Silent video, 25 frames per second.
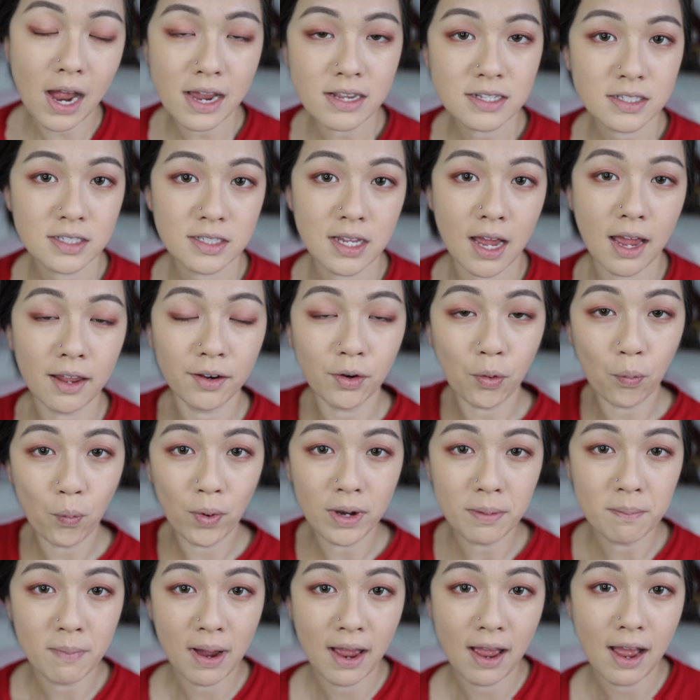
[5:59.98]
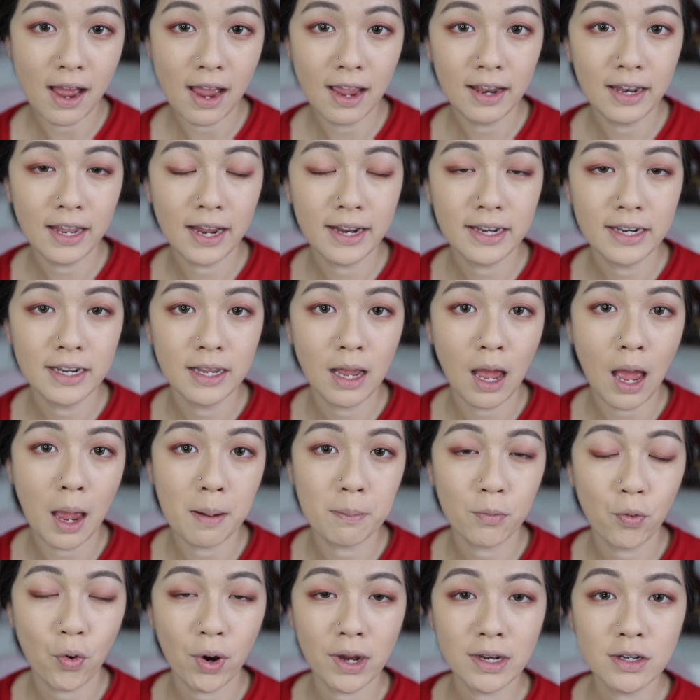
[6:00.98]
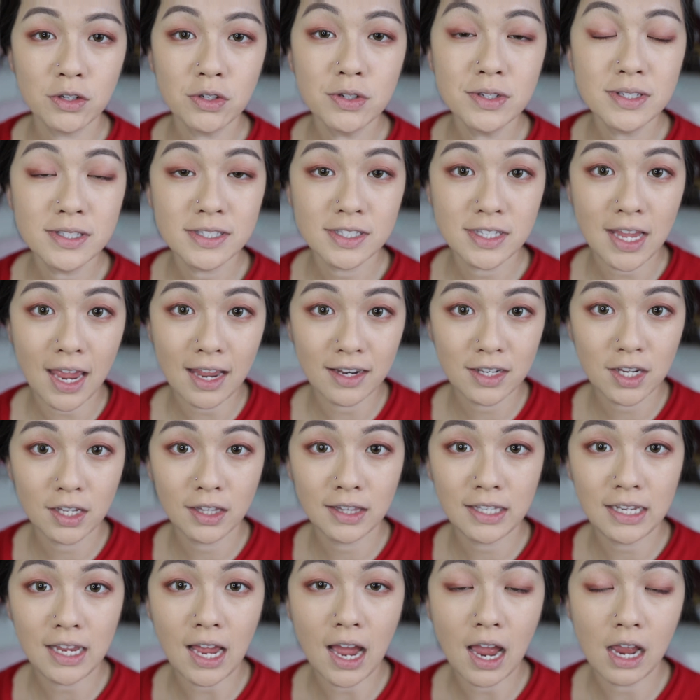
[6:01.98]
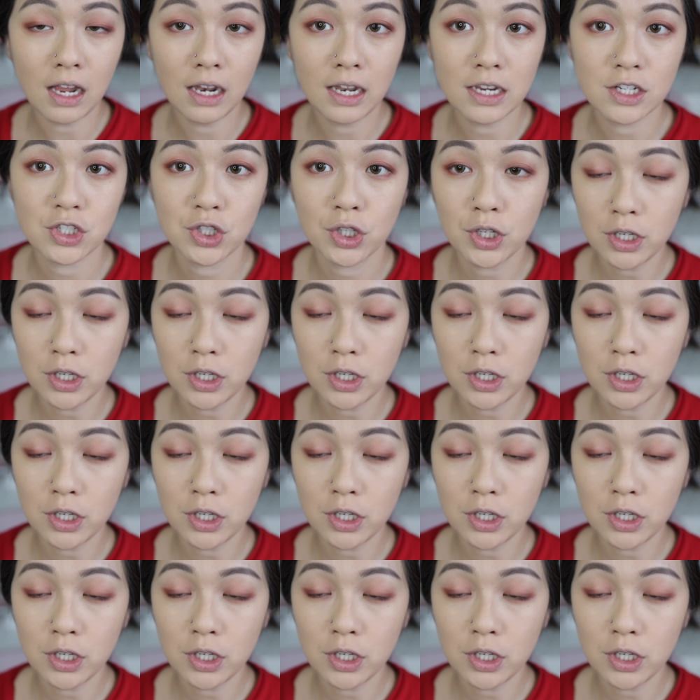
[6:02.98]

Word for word: I start with my eyeliner, I'm going to set the eyelash